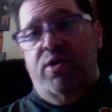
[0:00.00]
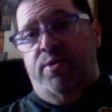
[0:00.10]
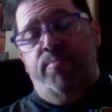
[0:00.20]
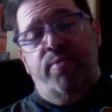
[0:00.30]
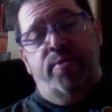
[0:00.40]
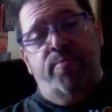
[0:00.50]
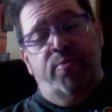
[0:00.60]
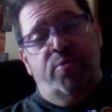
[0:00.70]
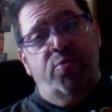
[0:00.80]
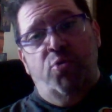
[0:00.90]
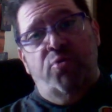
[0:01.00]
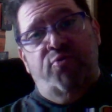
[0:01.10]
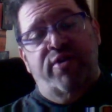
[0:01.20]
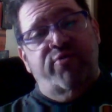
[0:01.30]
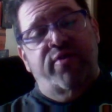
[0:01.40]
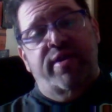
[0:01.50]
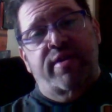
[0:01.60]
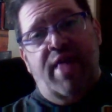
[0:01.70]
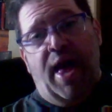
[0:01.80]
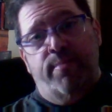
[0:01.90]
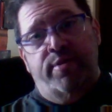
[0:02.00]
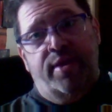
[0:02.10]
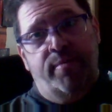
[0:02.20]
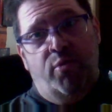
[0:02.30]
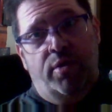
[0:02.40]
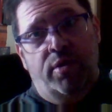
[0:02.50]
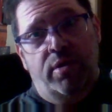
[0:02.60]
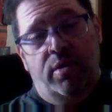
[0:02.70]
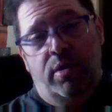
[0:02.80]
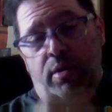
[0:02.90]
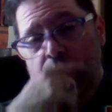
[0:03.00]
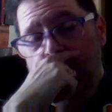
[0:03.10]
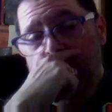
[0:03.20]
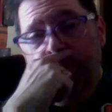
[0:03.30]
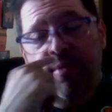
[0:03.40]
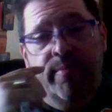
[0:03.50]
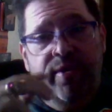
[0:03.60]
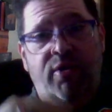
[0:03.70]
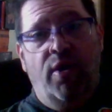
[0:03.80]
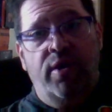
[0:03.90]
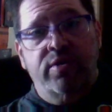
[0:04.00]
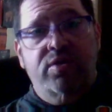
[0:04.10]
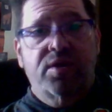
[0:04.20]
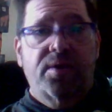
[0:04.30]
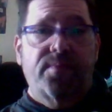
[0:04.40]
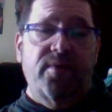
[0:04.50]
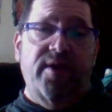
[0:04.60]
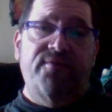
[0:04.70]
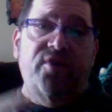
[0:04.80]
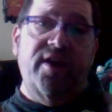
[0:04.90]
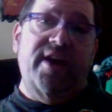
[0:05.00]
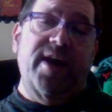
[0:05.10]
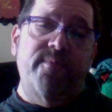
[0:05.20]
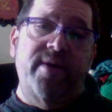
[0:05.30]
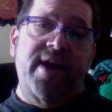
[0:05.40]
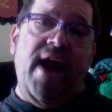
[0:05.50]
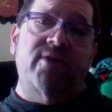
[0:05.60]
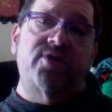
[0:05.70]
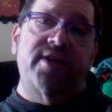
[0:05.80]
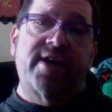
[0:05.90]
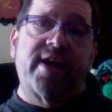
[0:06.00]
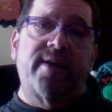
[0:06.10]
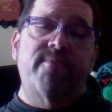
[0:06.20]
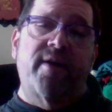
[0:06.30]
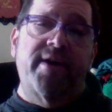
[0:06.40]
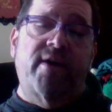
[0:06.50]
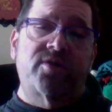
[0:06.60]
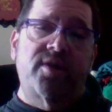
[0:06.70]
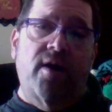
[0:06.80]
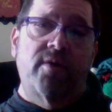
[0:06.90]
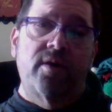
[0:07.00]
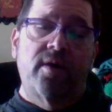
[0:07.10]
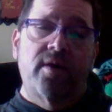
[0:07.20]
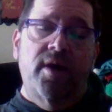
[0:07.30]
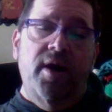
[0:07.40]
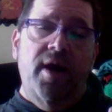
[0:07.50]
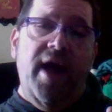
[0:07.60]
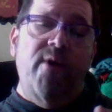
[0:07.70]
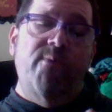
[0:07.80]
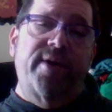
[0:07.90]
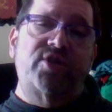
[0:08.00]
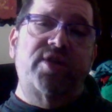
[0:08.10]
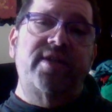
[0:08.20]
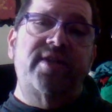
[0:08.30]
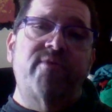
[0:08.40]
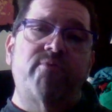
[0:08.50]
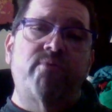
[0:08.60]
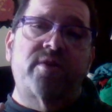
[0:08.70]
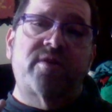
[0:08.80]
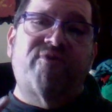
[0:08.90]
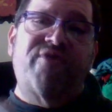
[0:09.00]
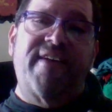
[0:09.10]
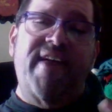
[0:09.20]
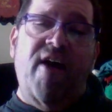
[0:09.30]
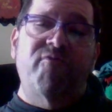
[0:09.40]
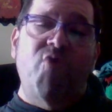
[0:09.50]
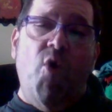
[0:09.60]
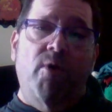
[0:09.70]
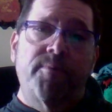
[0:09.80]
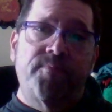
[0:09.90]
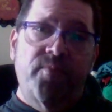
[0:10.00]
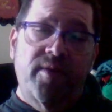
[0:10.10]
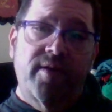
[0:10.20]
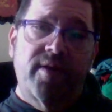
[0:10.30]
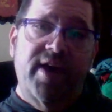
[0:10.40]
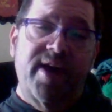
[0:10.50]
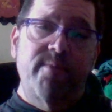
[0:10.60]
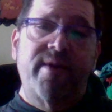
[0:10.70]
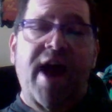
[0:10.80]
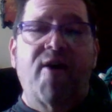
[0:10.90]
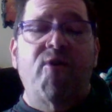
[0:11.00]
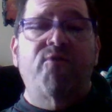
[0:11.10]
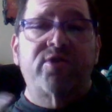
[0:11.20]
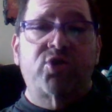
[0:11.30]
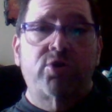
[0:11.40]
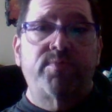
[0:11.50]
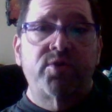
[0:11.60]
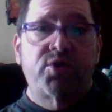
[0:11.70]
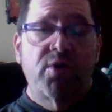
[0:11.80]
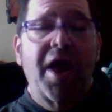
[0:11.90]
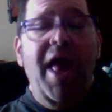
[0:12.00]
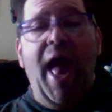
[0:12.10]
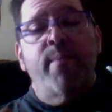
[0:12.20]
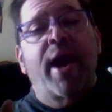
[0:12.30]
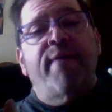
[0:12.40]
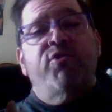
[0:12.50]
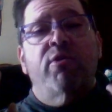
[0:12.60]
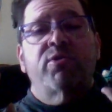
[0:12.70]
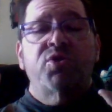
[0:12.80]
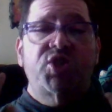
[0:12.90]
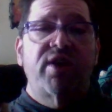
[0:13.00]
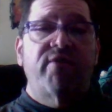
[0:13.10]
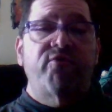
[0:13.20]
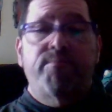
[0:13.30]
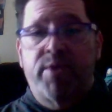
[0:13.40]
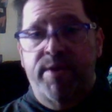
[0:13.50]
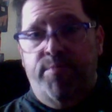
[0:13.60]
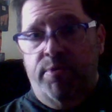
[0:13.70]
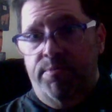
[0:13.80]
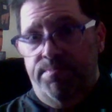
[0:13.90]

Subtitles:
to do the trick or treating in the lobbies anymore. Because if she can kick me out, she can kick anybody else out. And what she did was flat out wrong, kicking me out over a stupid joke. I mean, I've talked to several people,